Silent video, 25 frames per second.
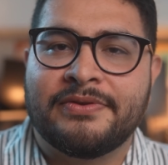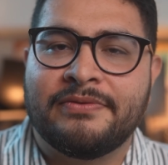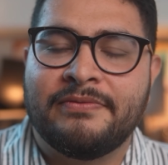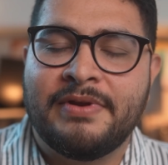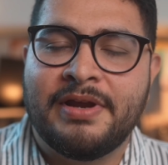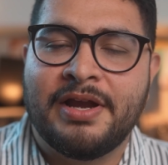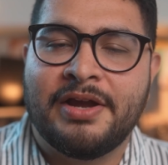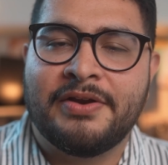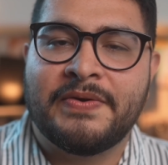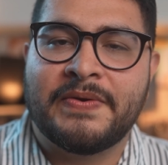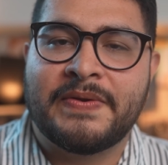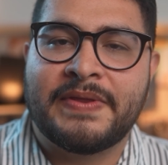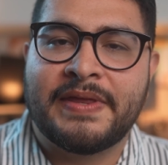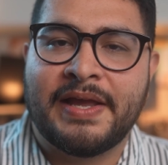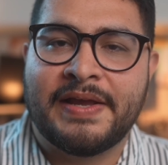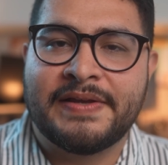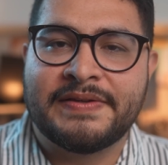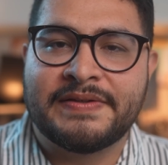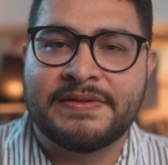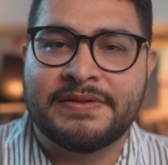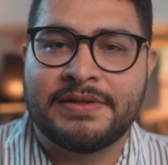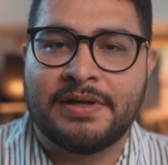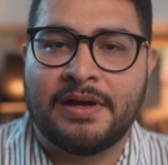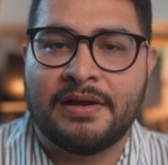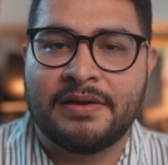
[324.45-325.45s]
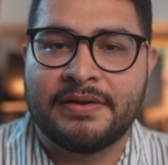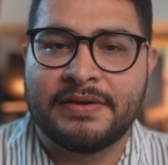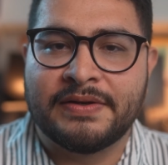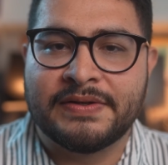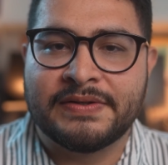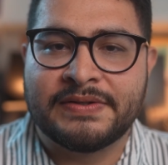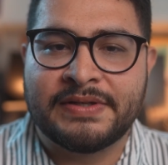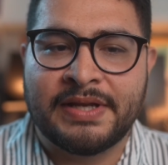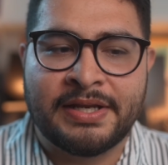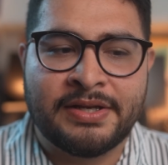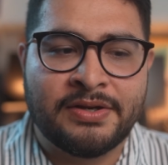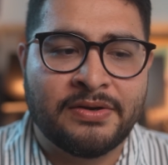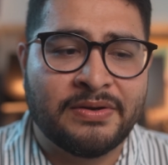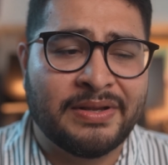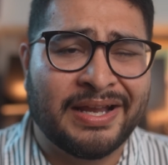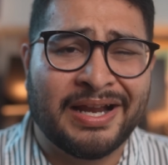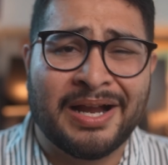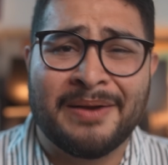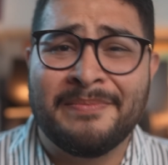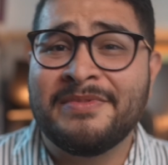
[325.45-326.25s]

$300,000 and you're like,